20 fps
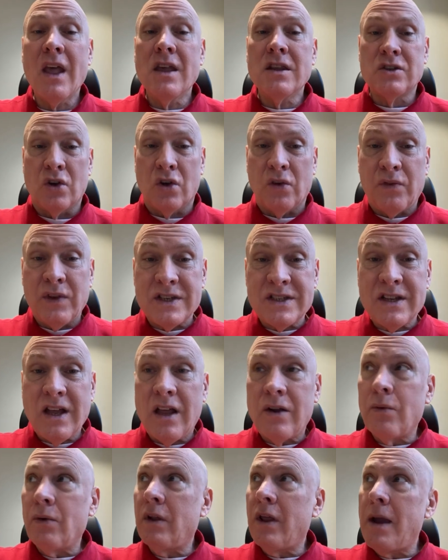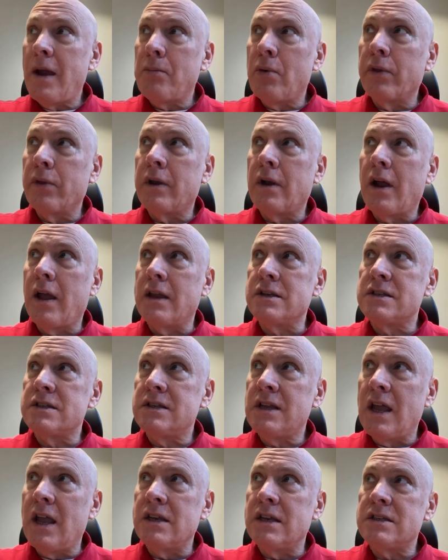So if it's not reliable in the United
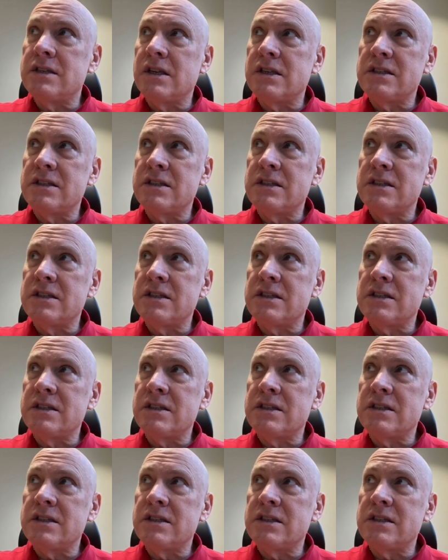States,